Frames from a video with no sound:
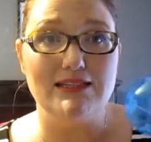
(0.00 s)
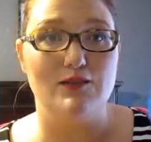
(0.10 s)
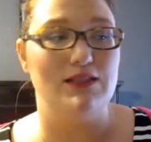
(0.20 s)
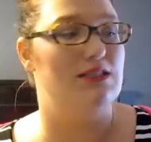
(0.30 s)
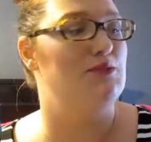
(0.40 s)

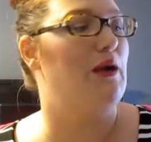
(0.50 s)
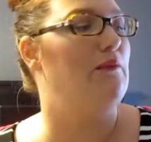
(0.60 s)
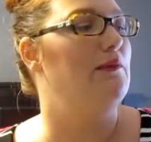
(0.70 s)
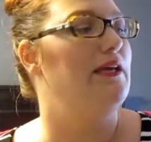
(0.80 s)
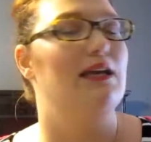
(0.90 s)
so this is
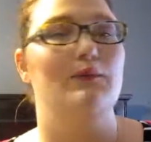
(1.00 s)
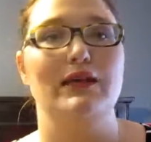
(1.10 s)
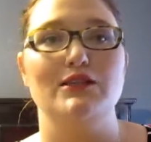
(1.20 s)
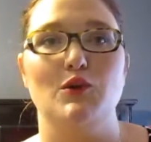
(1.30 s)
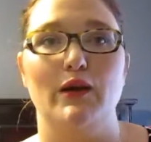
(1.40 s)
probably going to
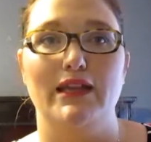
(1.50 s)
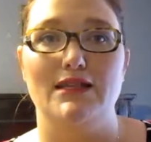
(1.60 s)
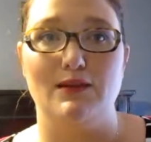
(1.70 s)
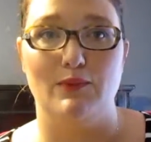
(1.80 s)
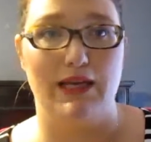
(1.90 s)
be a toy
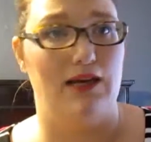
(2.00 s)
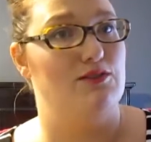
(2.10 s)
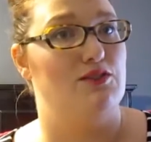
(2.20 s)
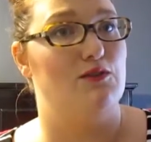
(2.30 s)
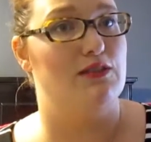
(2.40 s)
that somebody
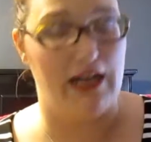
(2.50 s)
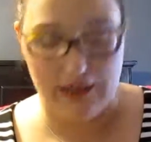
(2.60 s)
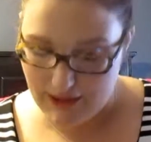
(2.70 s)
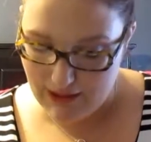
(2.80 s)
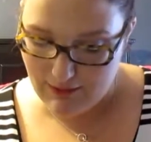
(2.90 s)
else shows her how
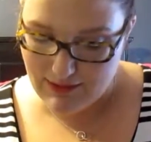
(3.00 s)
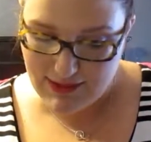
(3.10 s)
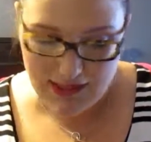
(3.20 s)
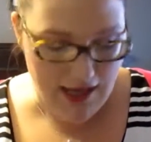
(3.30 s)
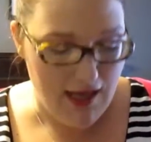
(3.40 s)
to
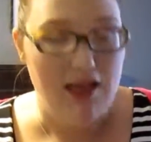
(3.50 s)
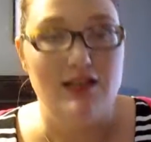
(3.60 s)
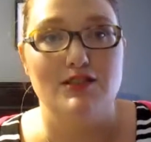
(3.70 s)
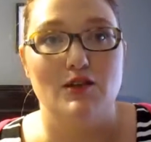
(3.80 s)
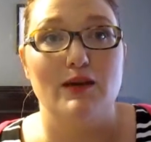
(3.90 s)
use
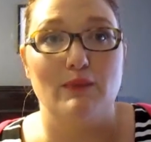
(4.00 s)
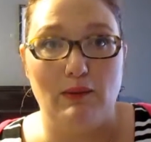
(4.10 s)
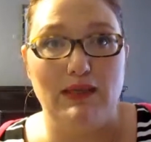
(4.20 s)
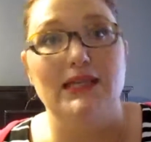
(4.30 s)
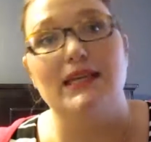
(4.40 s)
so that
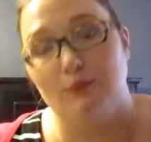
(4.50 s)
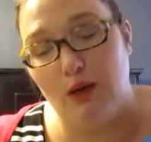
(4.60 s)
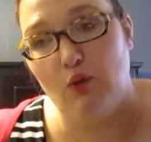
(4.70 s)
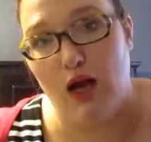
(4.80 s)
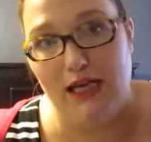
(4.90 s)
mommy can keep
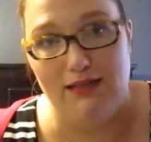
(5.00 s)
on walking.